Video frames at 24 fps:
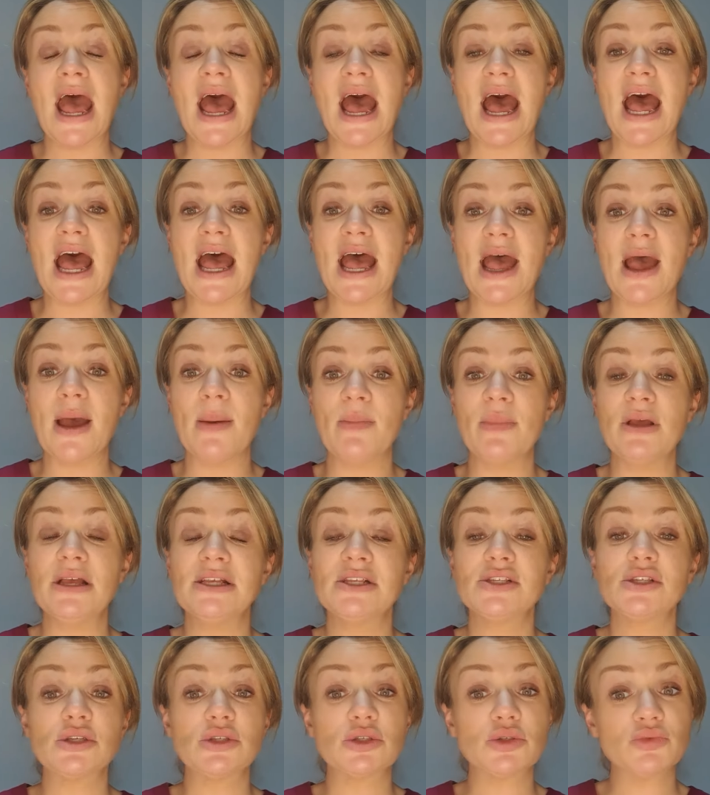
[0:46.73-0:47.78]

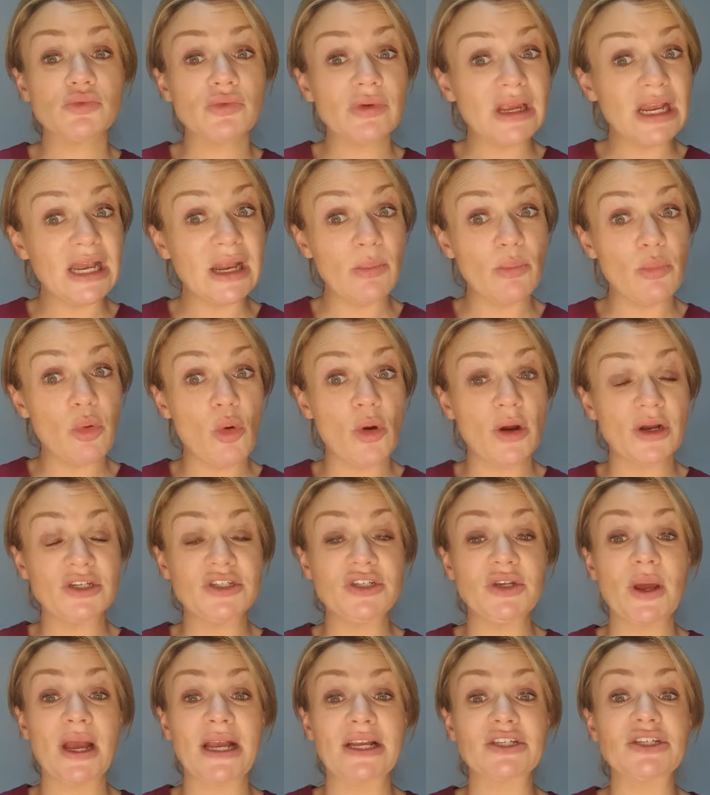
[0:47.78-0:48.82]
So it's really important
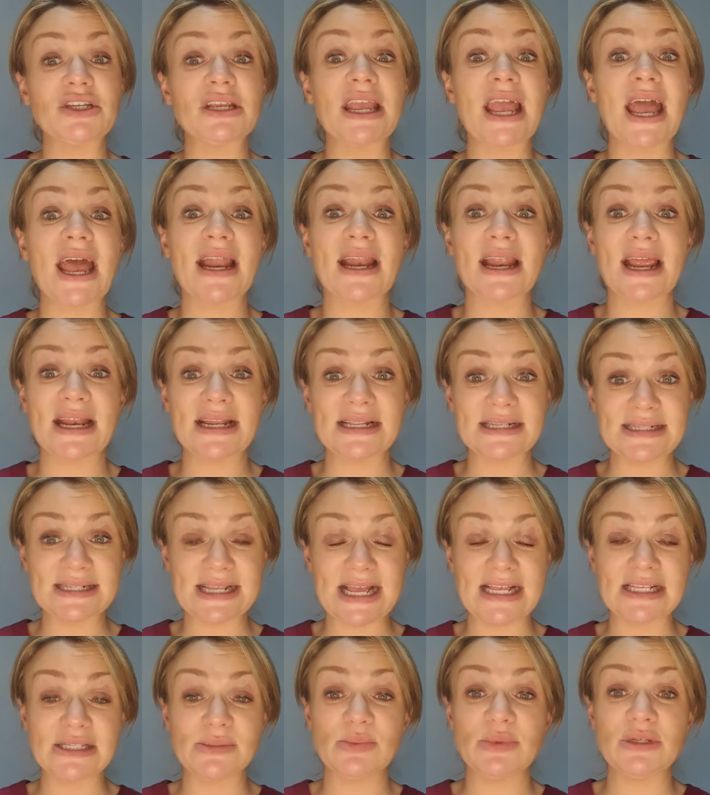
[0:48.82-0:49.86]
you actually get an
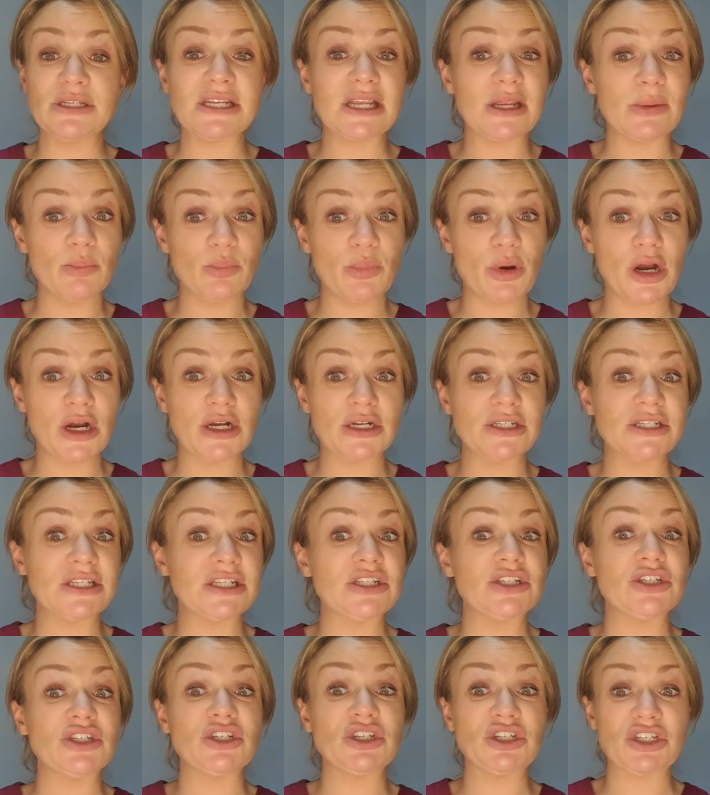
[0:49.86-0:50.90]
assessment in person
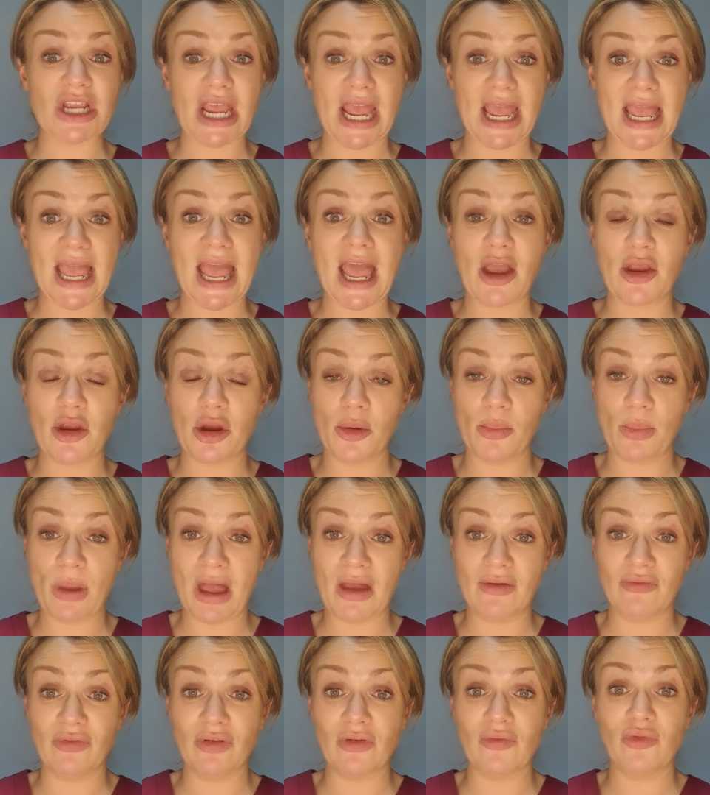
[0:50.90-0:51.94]
to check how your
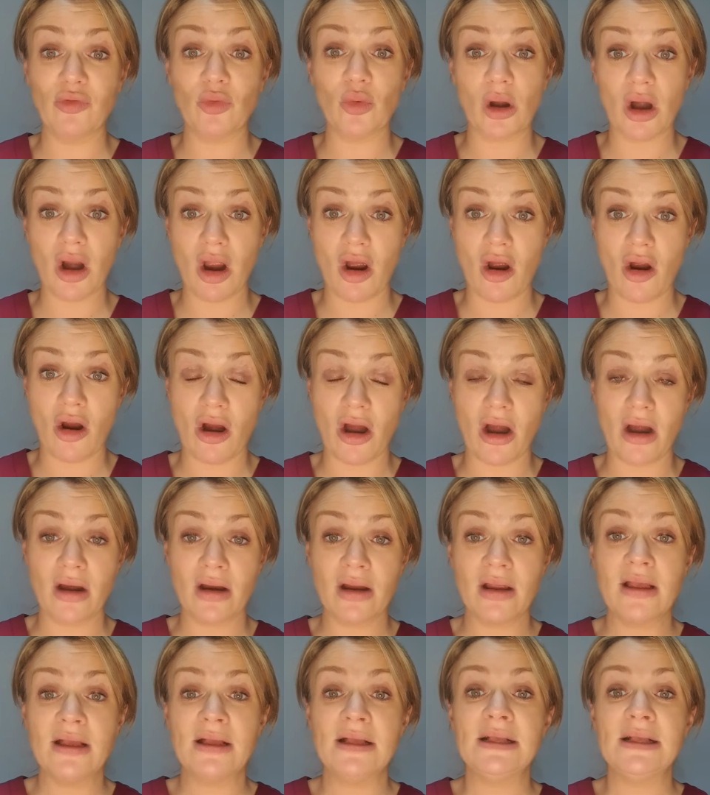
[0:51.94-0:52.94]
pelvic floor are.